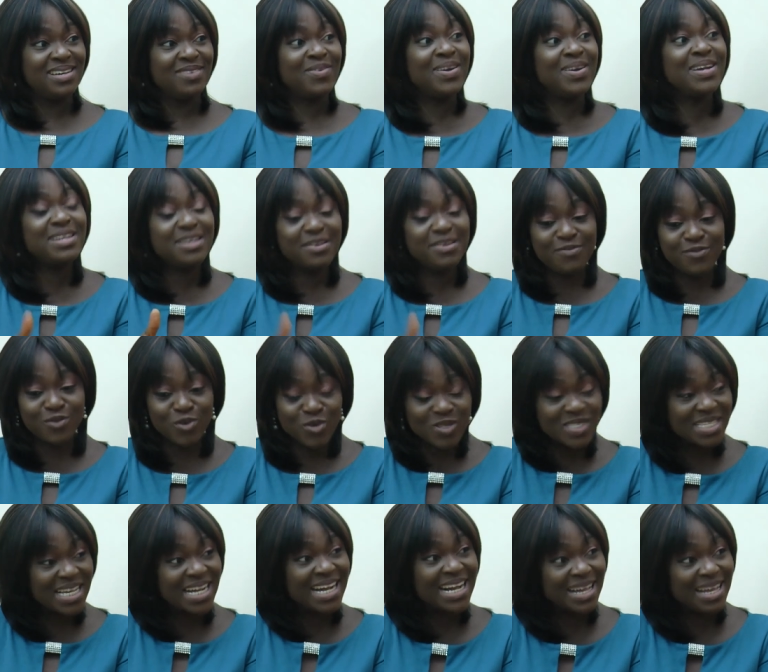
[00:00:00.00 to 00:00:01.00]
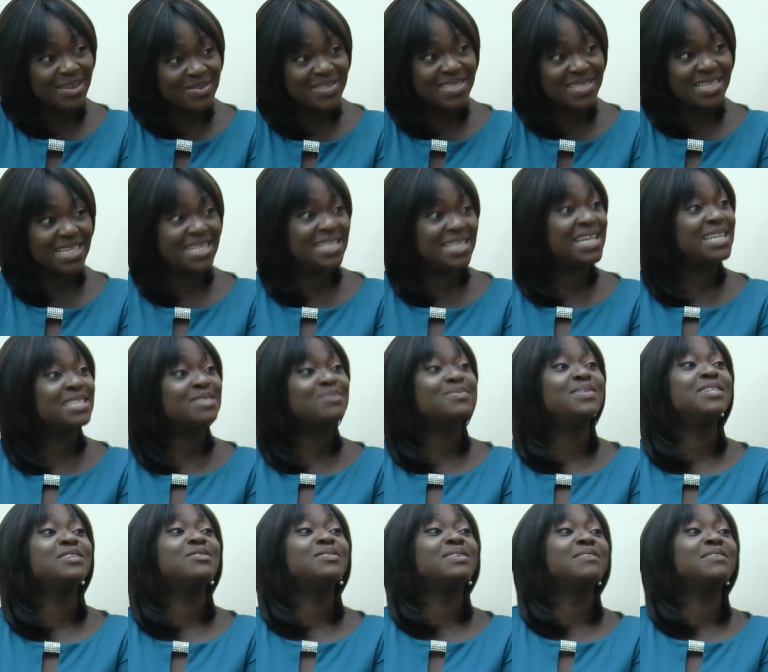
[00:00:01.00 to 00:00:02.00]
when the votes are counted, that's
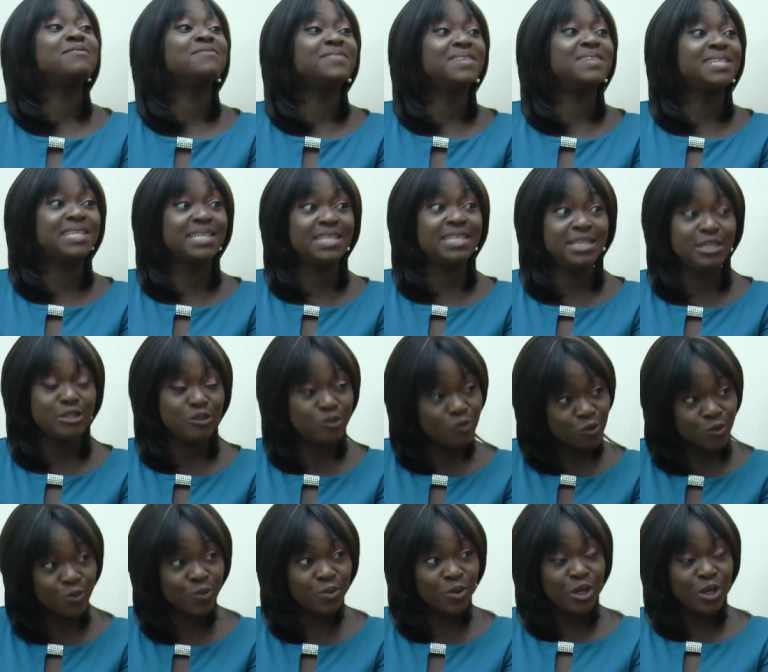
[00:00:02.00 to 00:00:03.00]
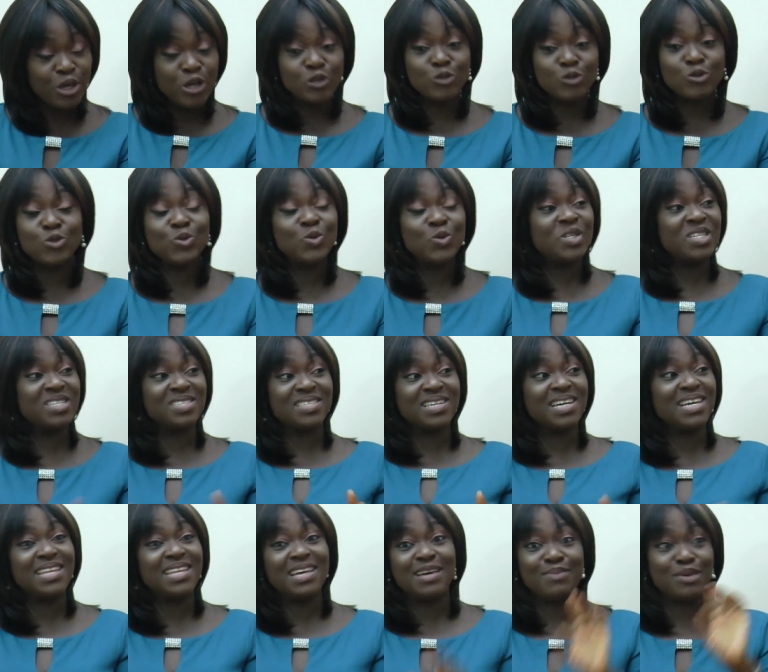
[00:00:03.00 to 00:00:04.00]
when you now finally know. So to
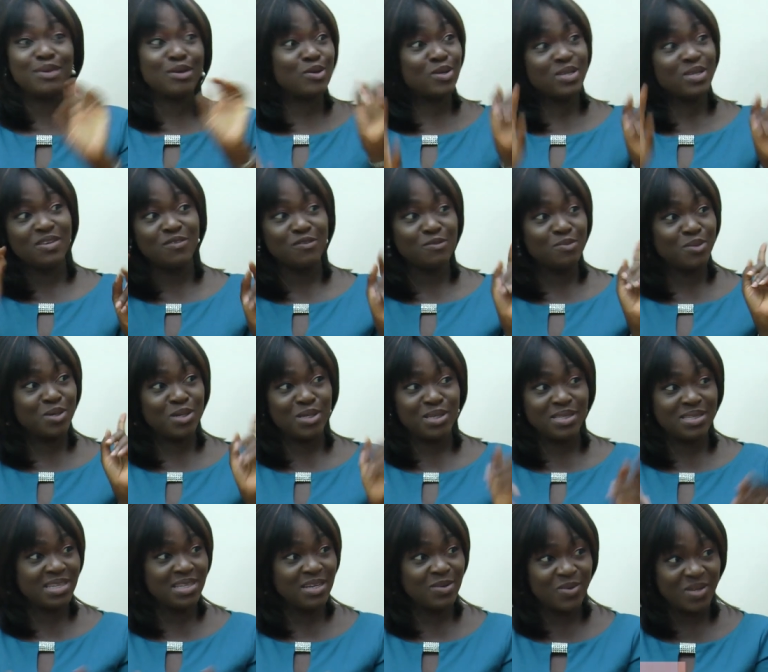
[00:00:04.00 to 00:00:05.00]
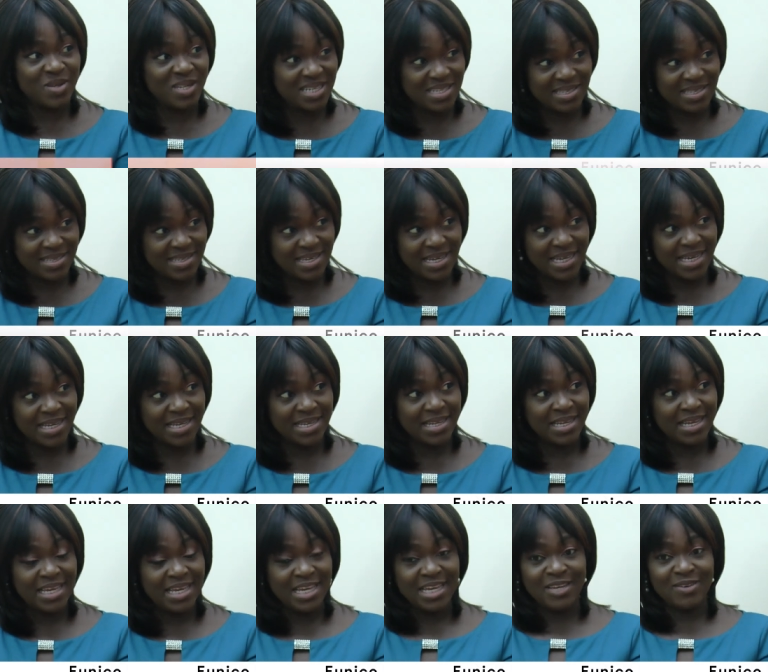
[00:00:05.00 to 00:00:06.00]
decide that because everybody is saying what they're
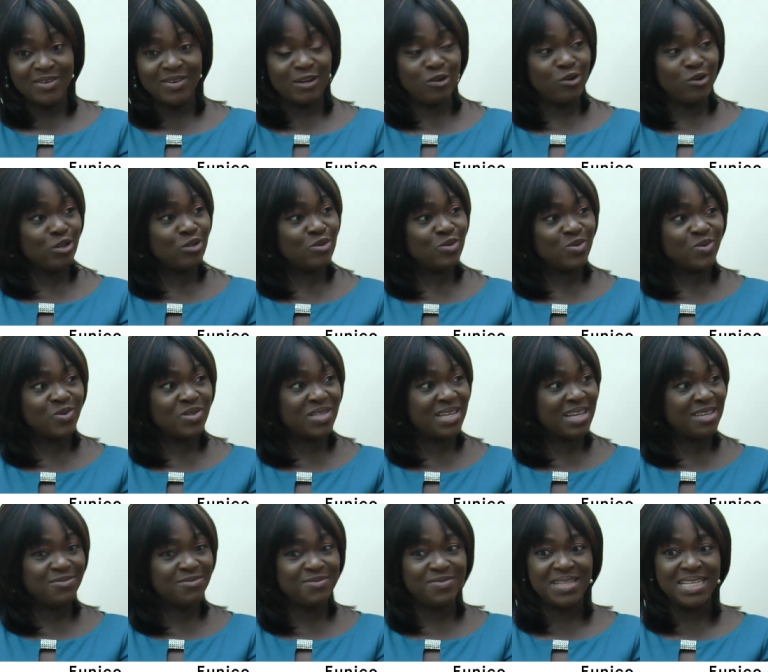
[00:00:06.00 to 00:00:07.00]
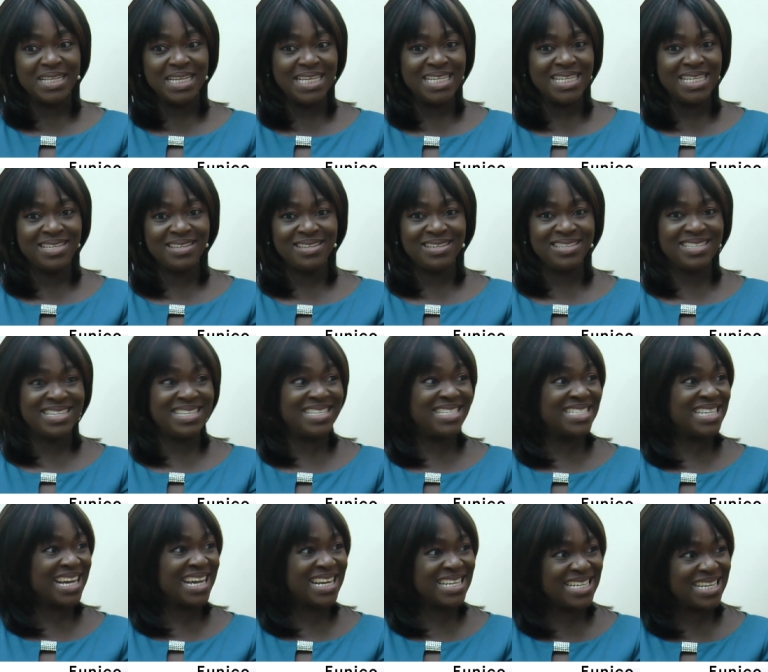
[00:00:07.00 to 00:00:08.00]
saying, you are going to start feeling
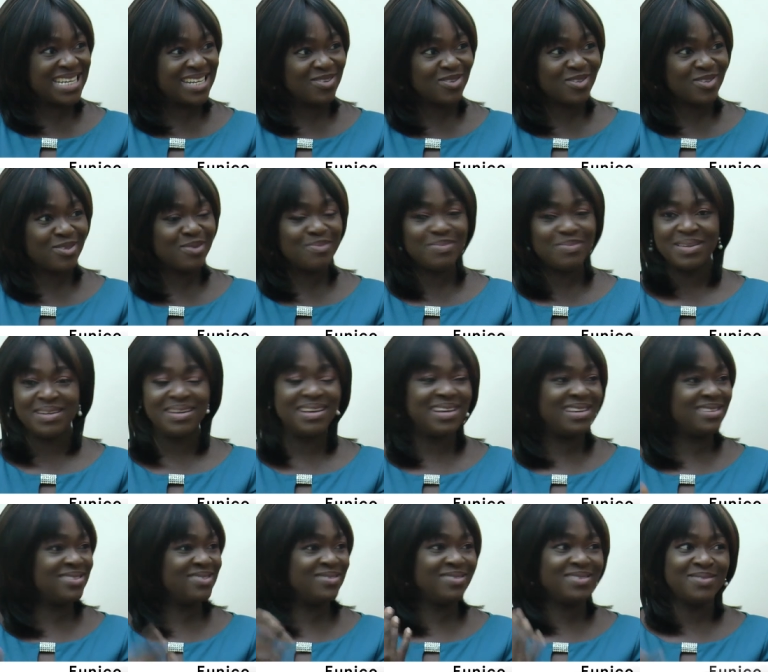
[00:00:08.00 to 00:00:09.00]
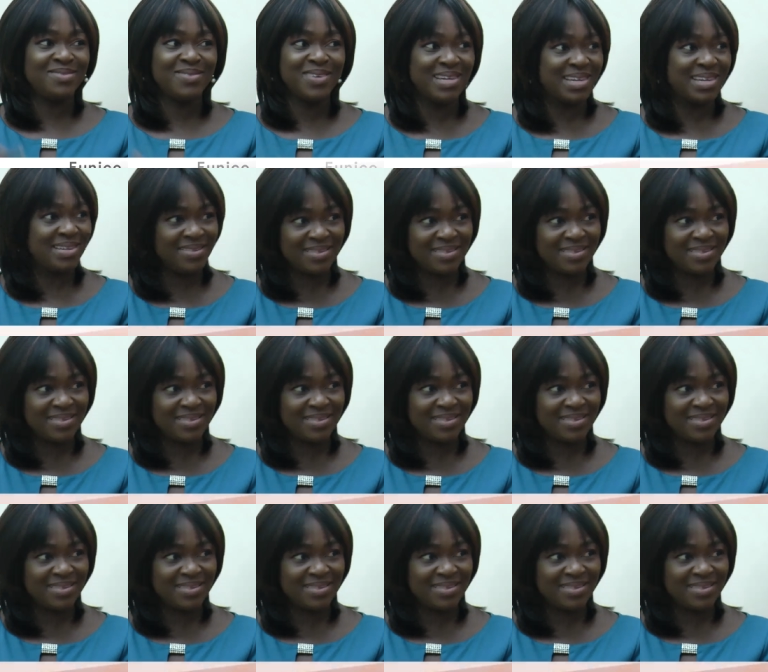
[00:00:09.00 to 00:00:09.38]
dejected or something, that's not the way I